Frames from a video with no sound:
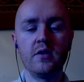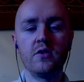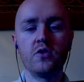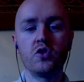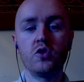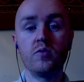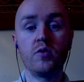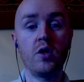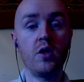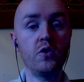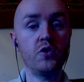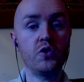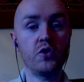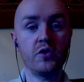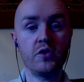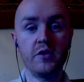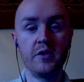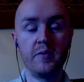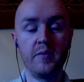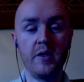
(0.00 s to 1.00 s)

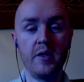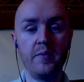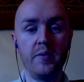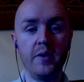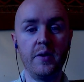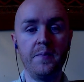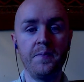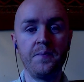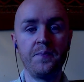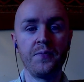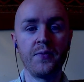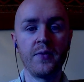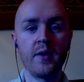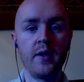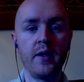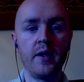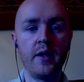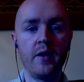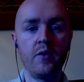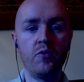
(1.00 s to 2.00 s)
subconsciously maybe,
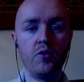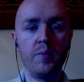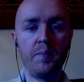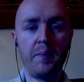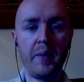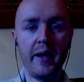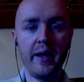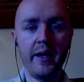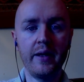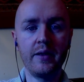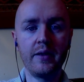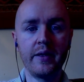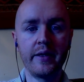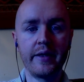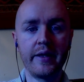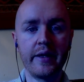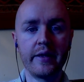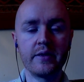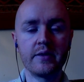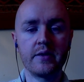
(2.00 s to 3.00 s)
rebel
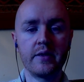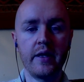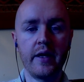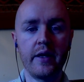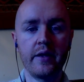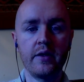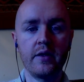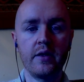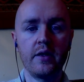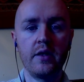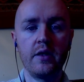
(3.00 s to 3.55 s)
against that.